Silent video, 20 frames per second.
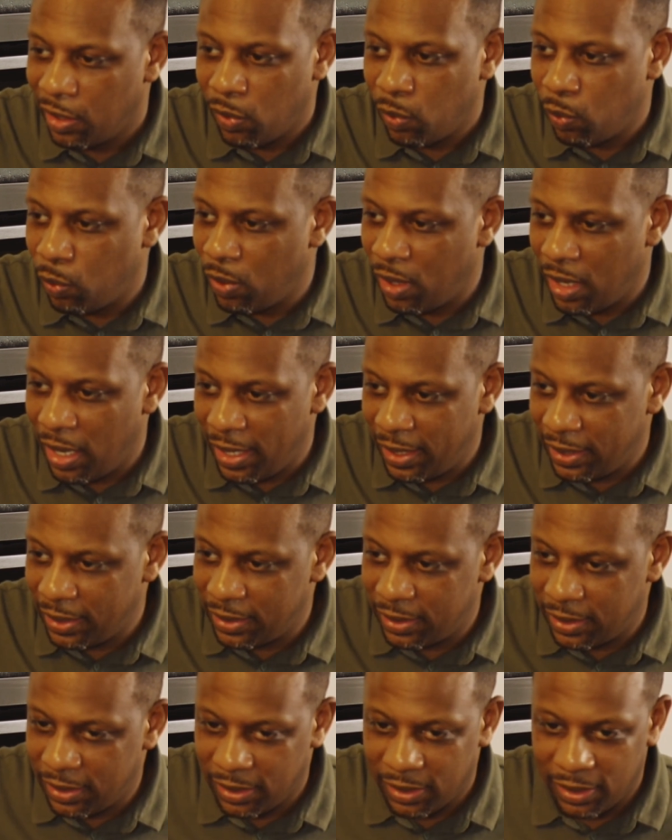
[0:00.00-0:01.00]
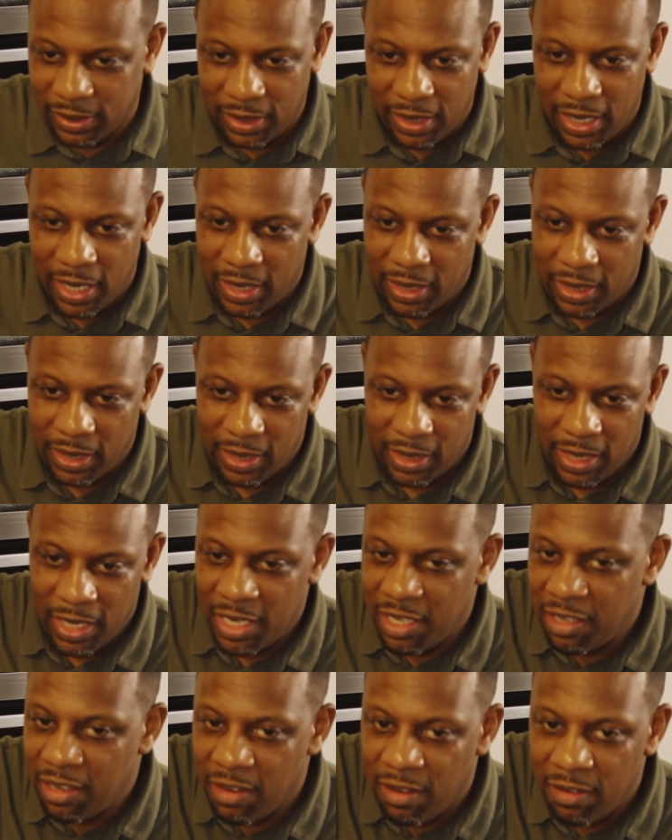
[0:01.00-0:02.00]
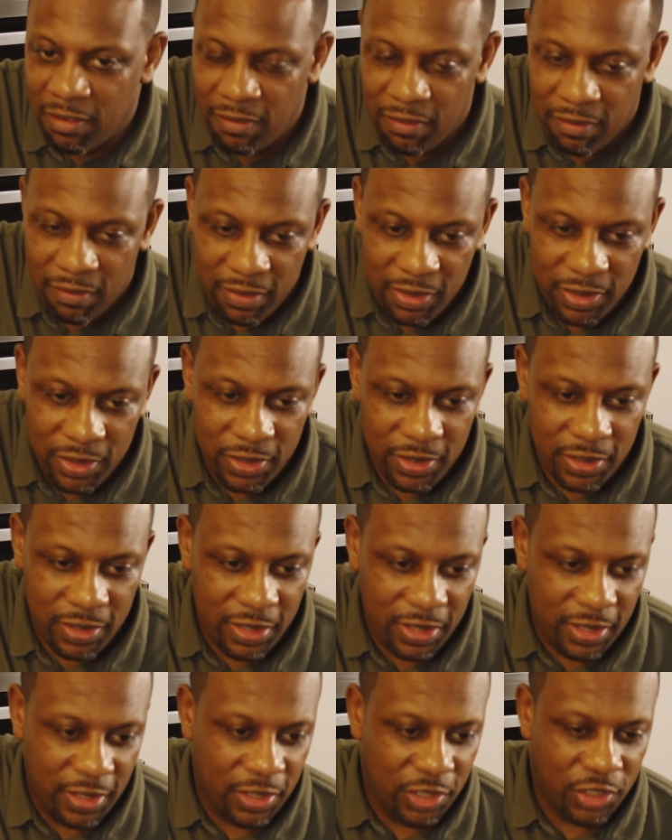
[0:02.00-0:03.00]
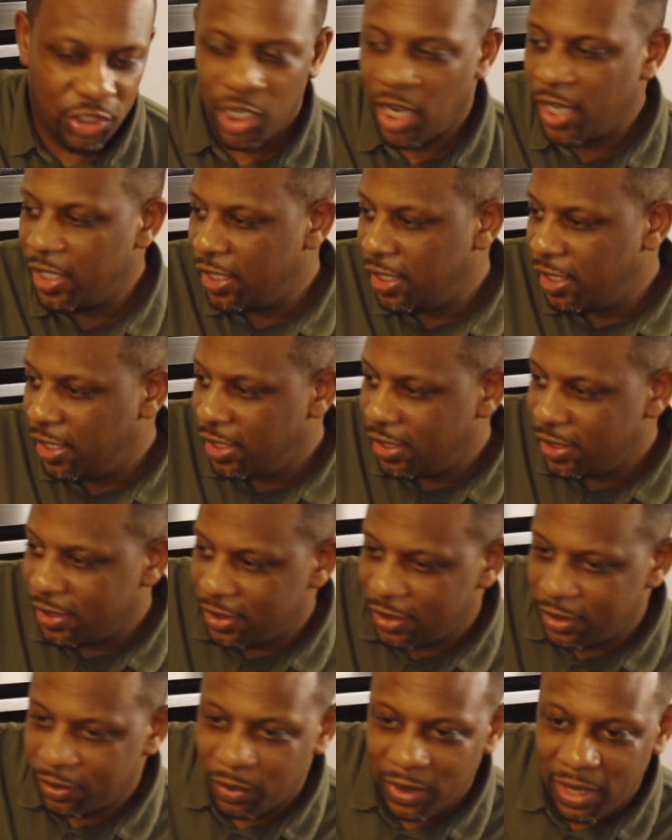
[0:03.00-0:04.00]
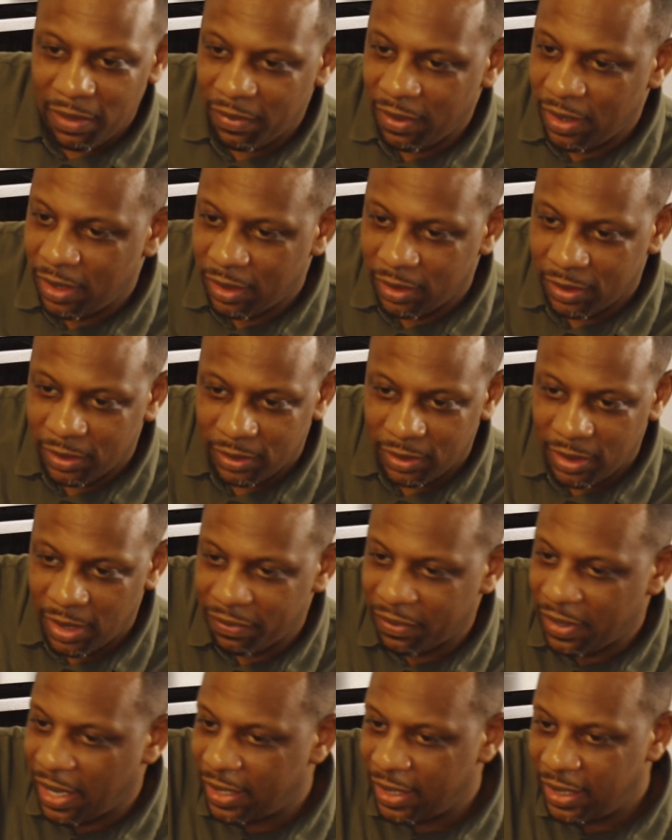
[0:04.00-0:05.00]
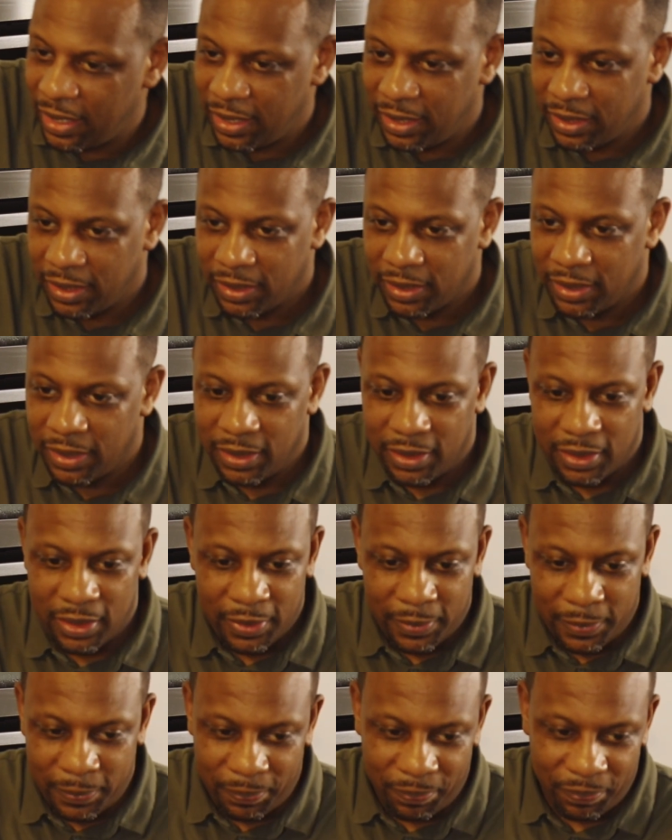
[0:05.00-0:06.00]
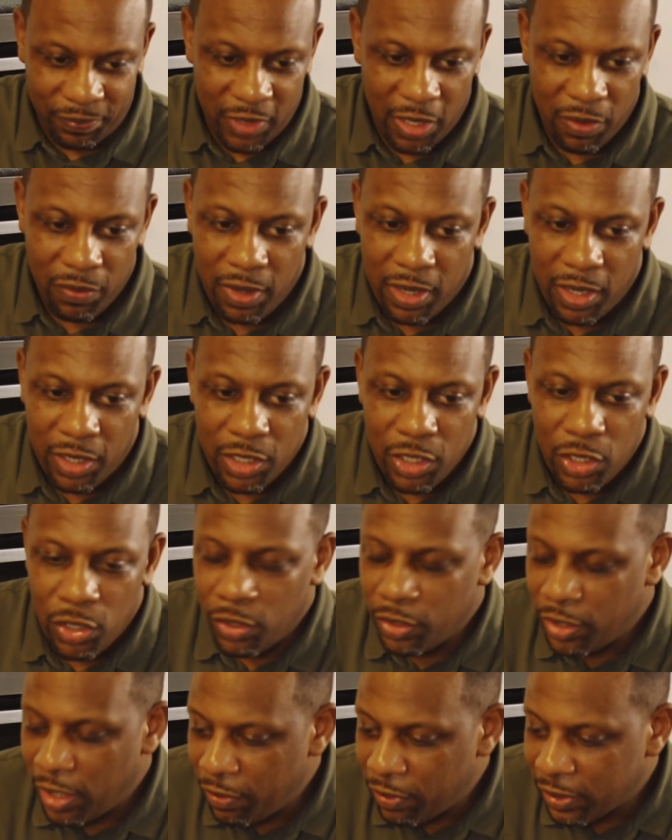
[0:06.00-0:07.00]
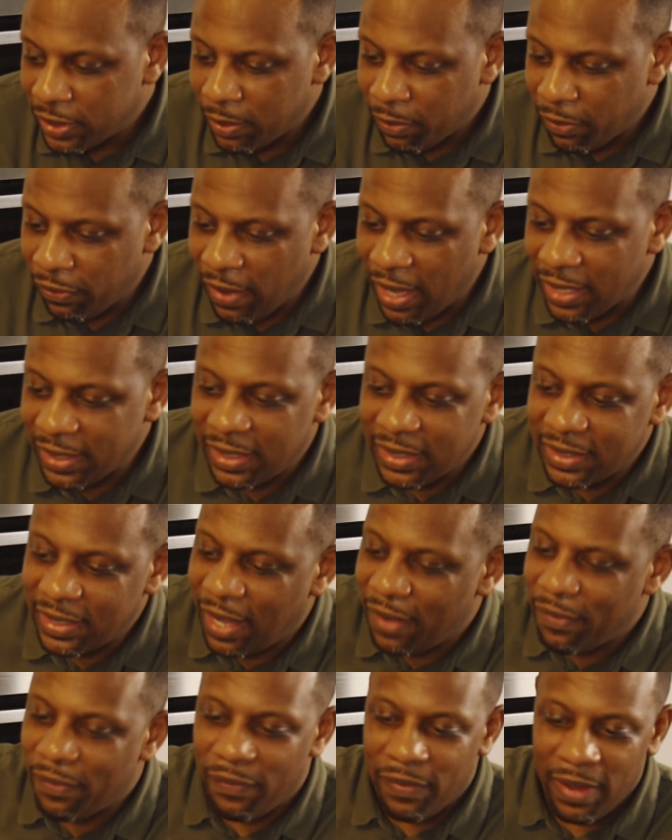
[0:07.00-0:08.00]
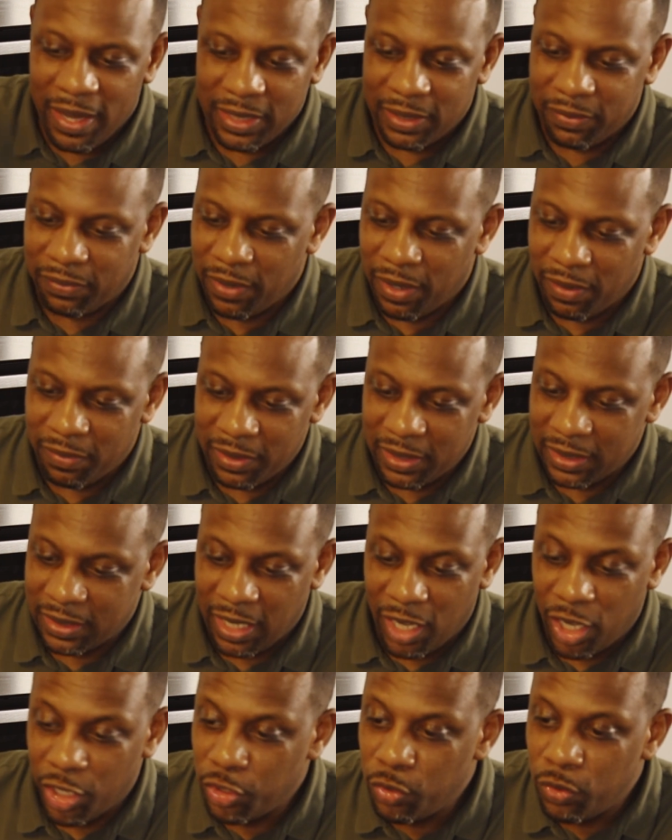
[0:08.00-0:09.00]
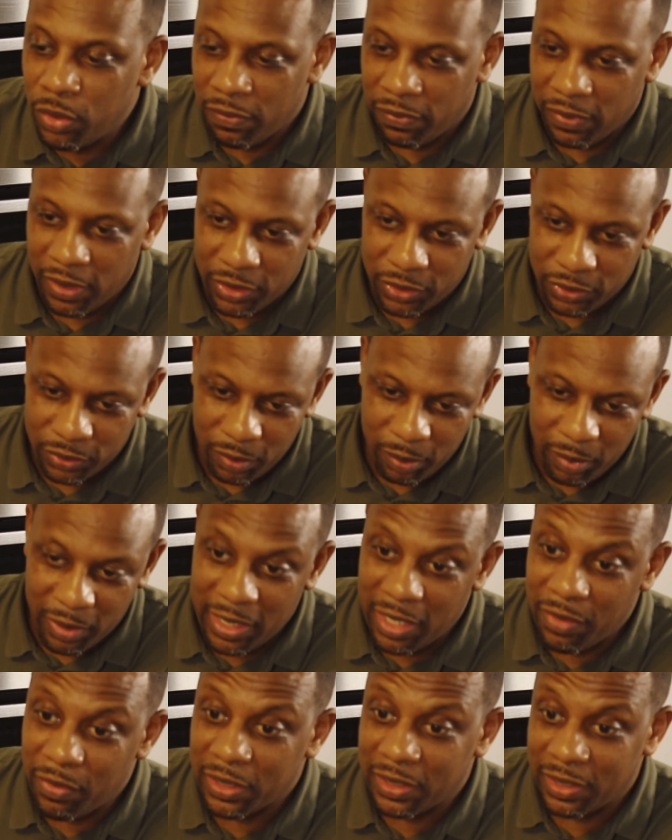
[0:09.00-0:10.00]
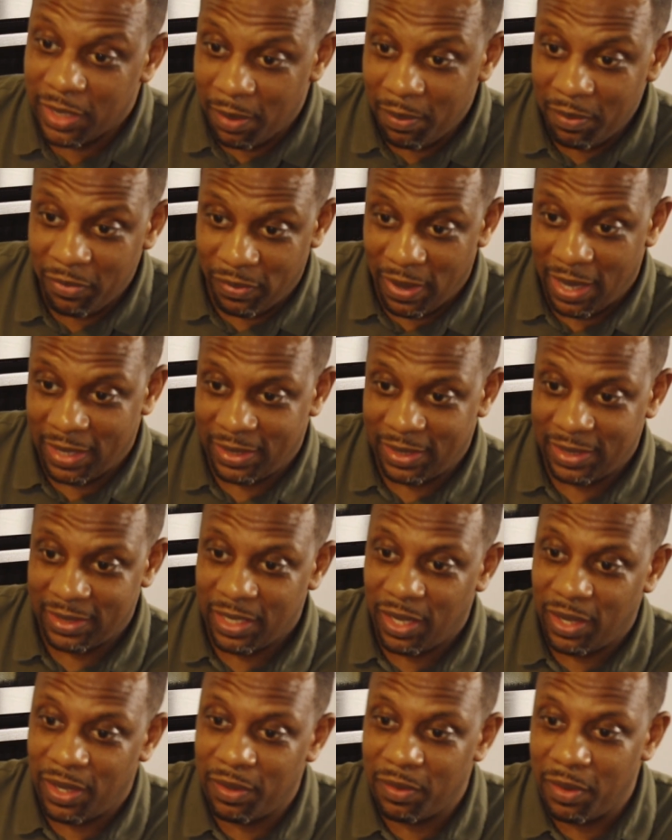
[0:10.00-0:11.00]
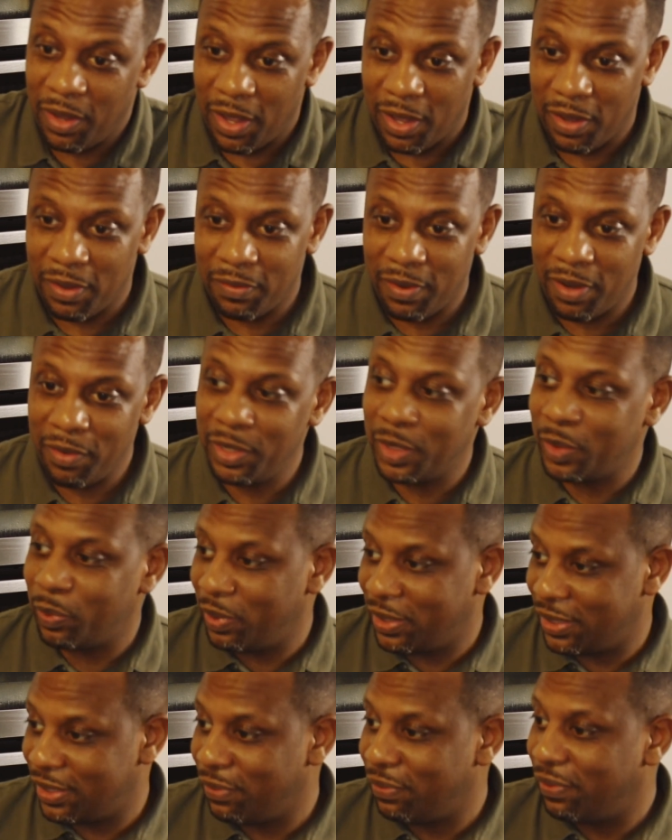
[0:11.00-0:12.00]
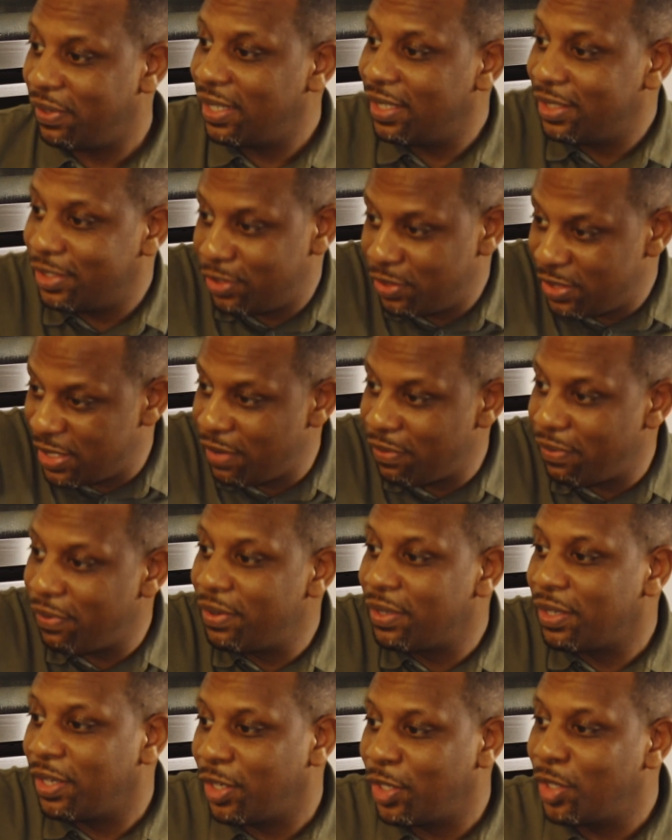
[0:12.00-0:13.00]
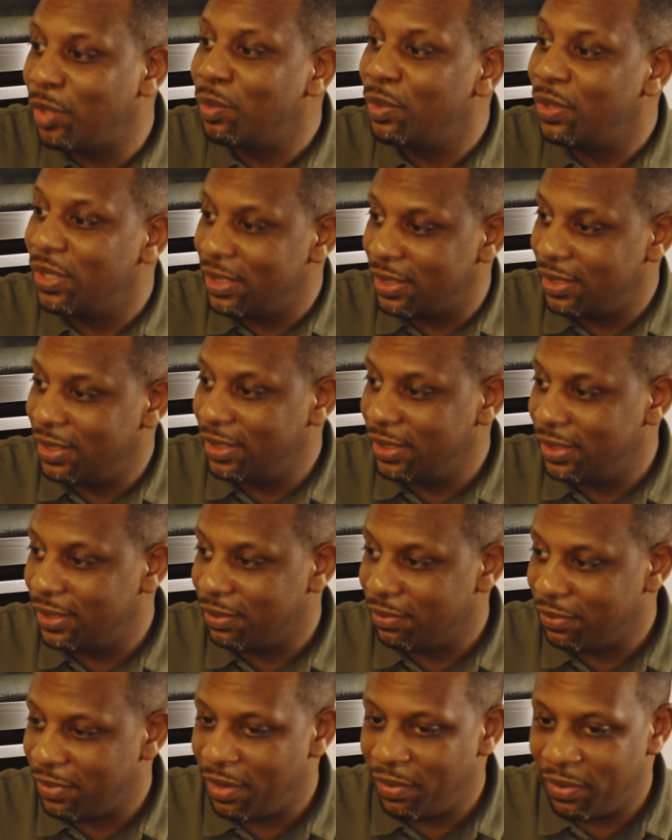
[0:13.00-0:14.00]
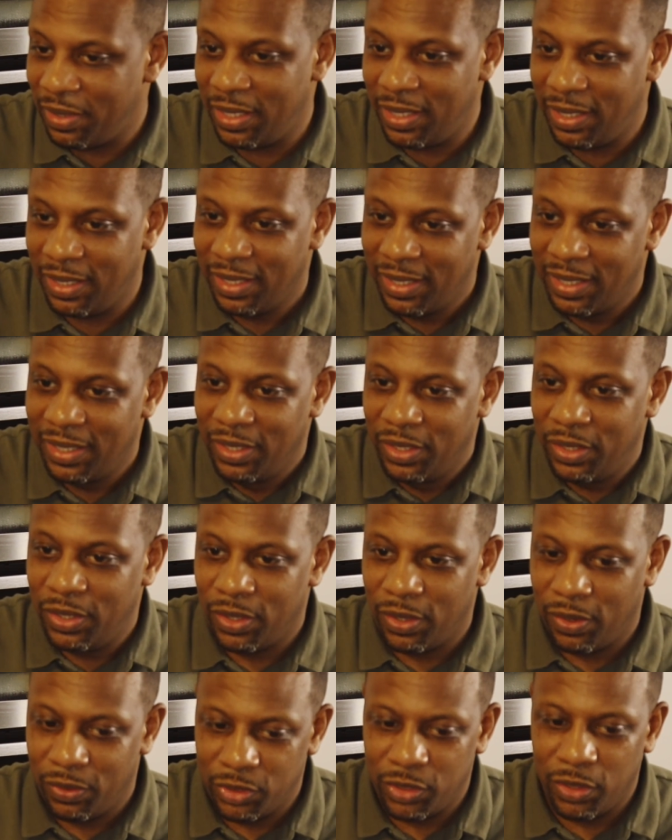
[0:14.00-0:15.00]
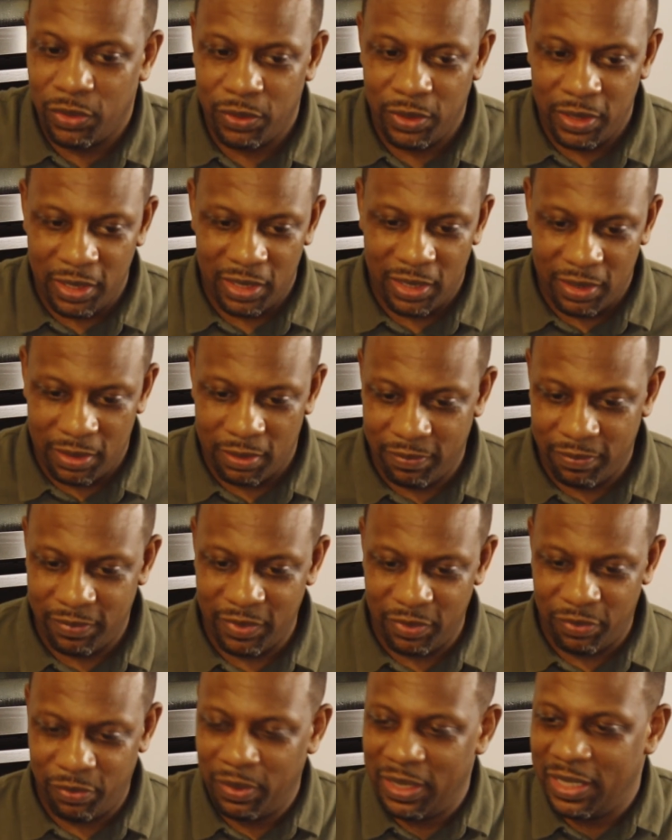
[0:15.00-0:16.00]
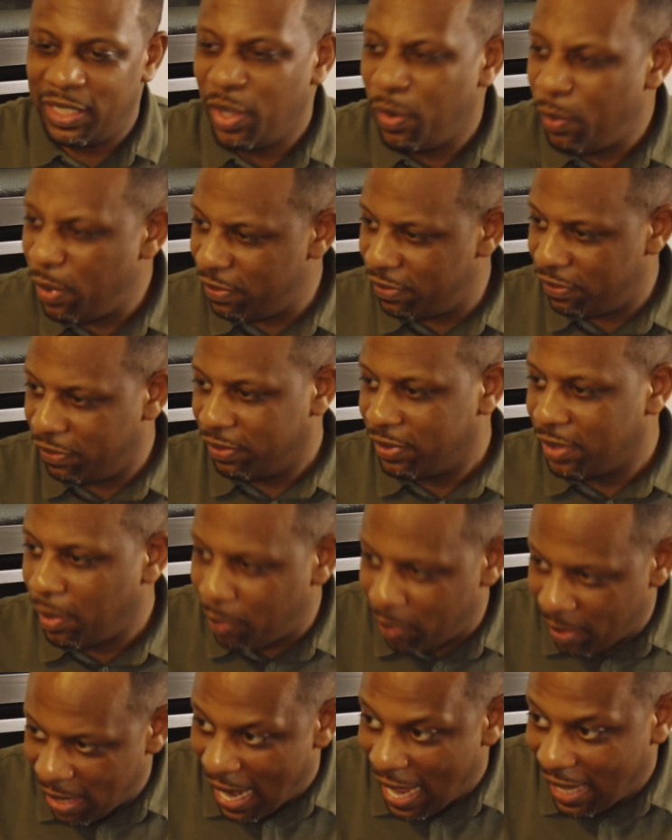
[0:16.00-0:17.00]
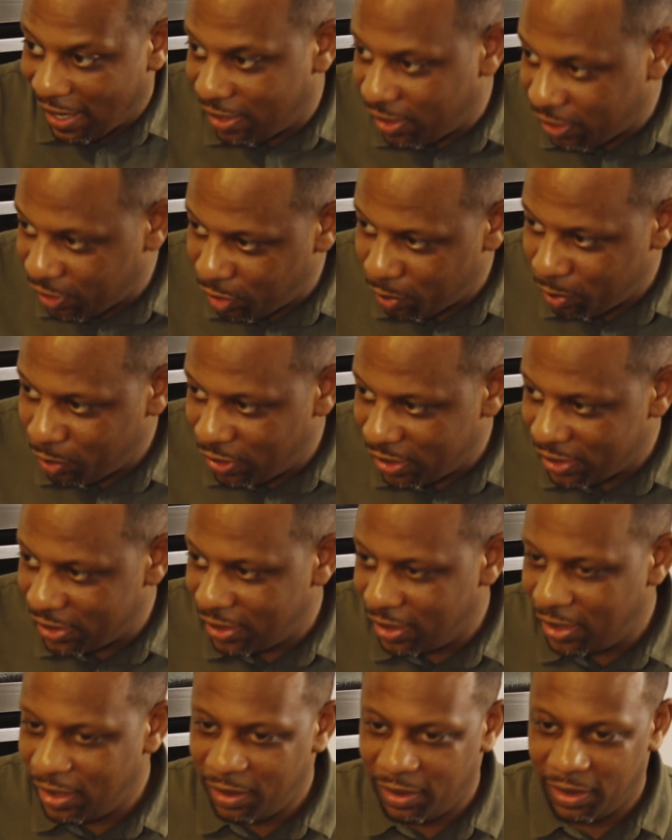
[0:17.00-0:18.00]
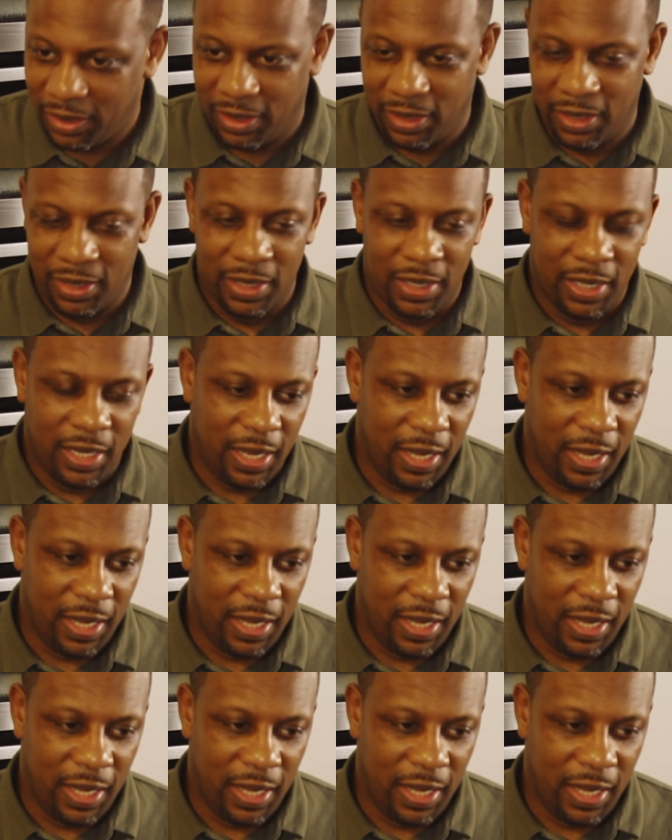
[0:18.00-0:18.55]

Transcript: white, Indian, Chinese, whatever, Afghani there were there were some factors that affect fathers that are universal, but there were some factors that are very specific to different communities and very you know. So if we deal with the black community, mm-hmm.